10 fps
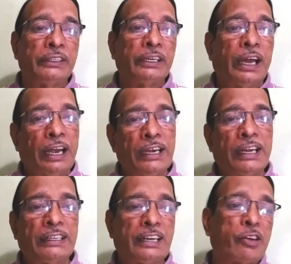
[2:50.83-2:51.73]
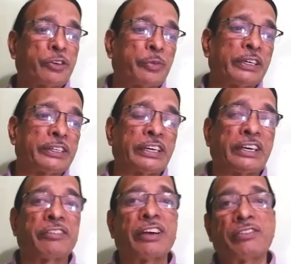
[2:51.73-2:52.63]
and other aspects
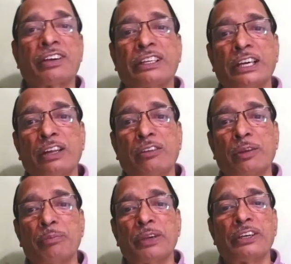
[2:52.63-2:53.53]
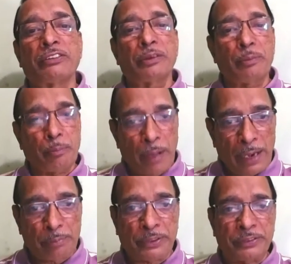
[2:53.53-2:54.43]
required for the development of the
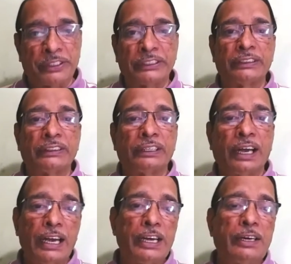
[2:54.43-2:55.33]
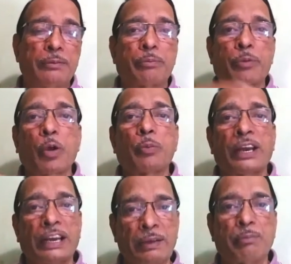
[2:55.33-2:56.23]
manpower, and proper
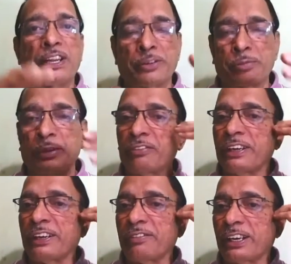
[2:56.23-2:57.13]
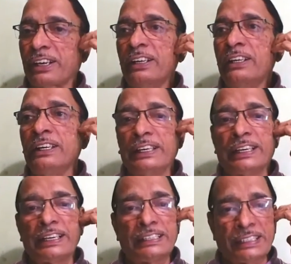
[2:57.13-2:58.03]
replacement wherever it
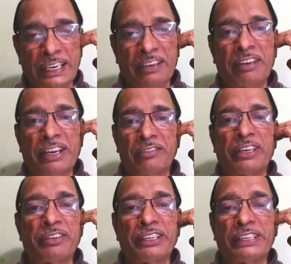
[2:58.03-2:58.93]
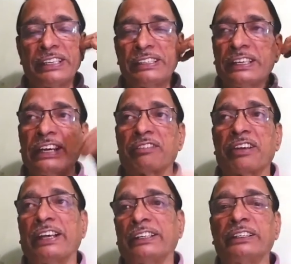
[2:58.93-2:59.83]
is required, whenever it is
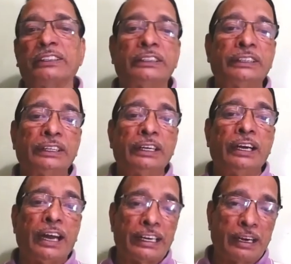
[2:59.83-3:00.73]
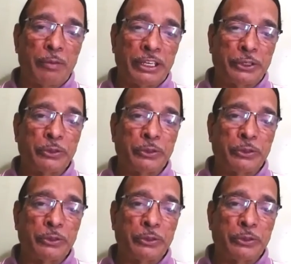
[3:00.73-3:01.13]
required. And coming to